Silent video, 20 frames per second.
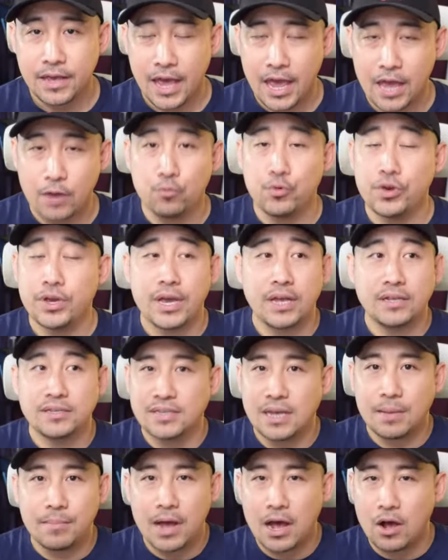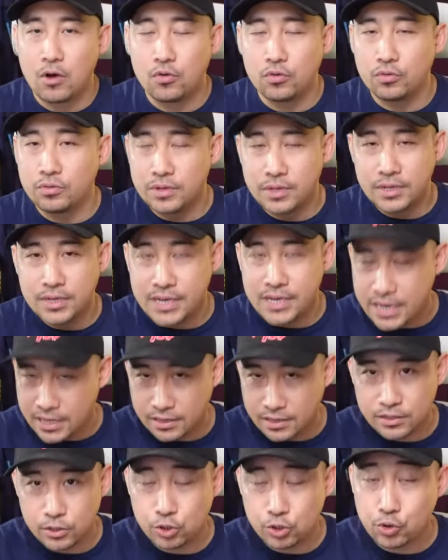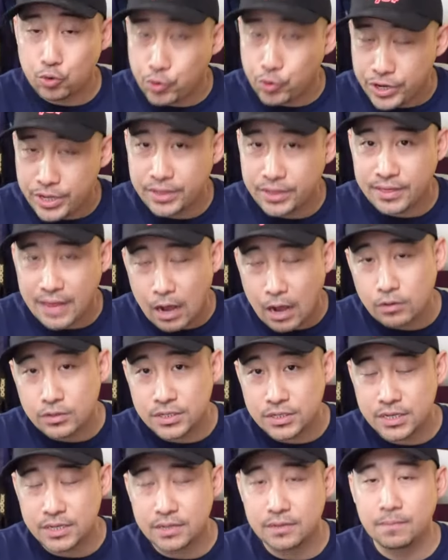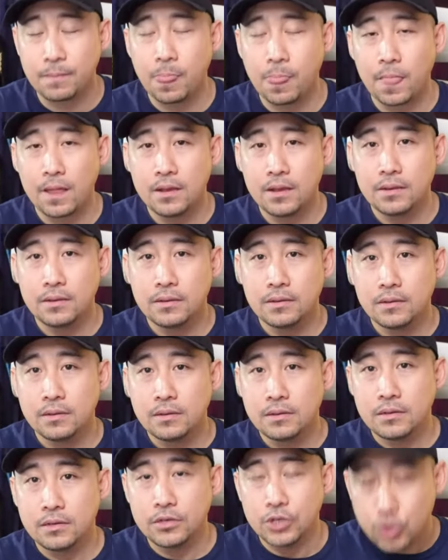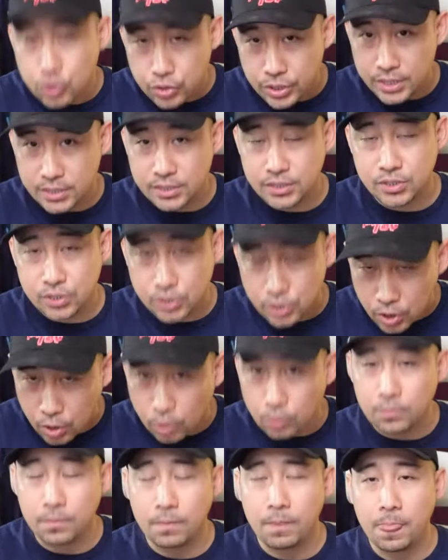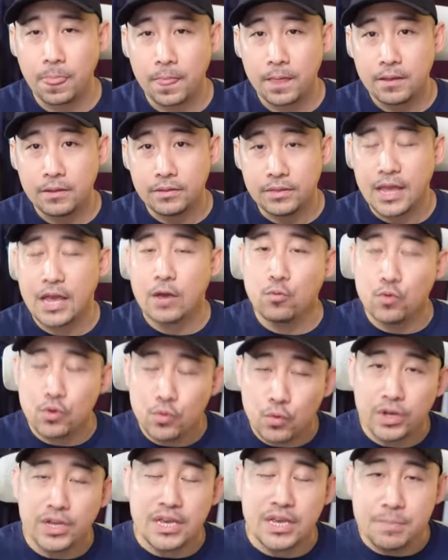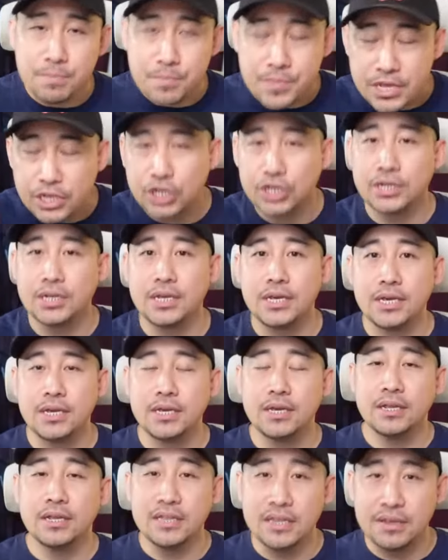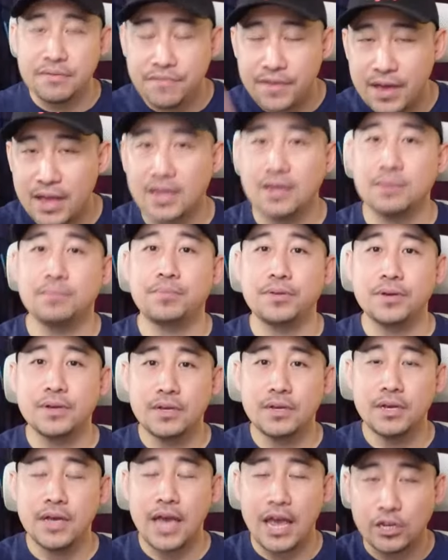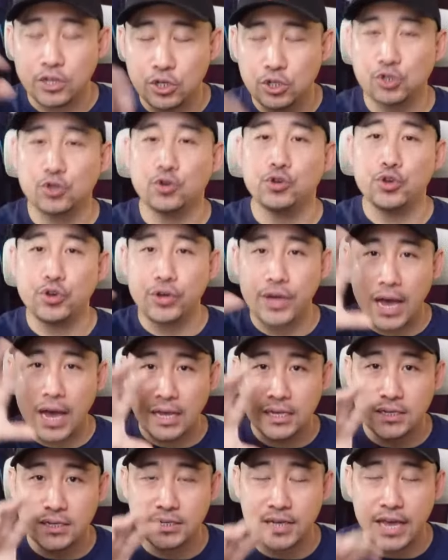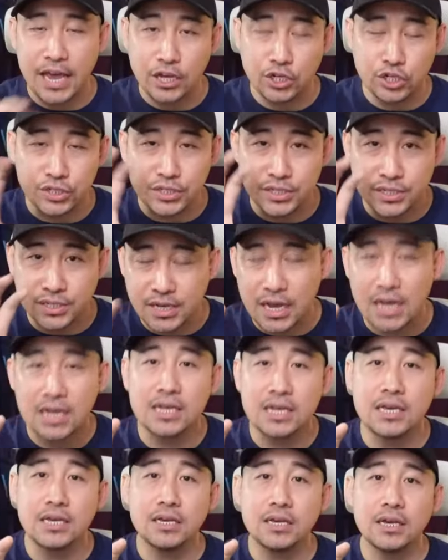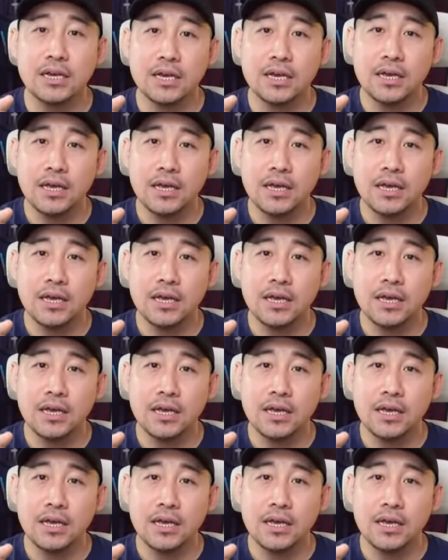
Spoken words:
and we can somehow hit 3,000 units sold, then we will immediately develop and show you guys Agent Scully,